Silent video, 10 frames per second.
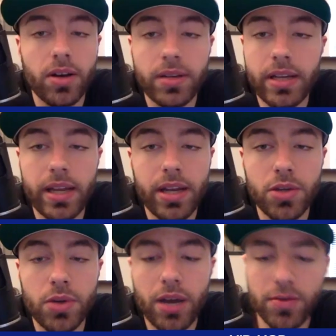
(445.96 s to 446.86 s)
and, and,
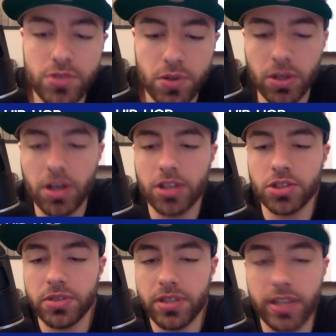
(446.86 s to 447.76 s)
you have served the
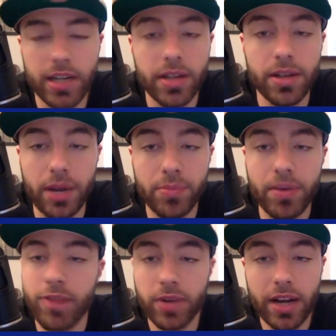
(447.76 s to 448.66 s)
country, and I, and I,
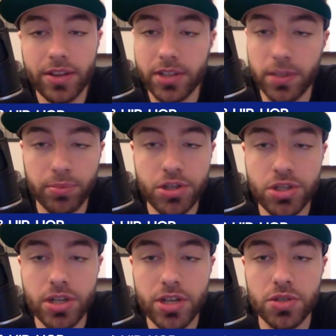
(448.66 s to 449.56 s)
everyone out there
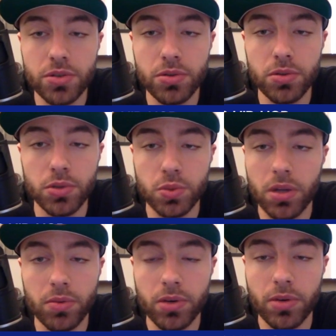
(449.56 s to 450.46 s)
appreciates you, who's well
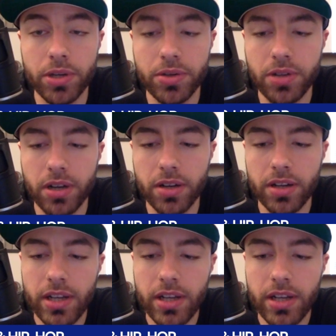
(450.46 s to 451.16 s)
aware of what you've done.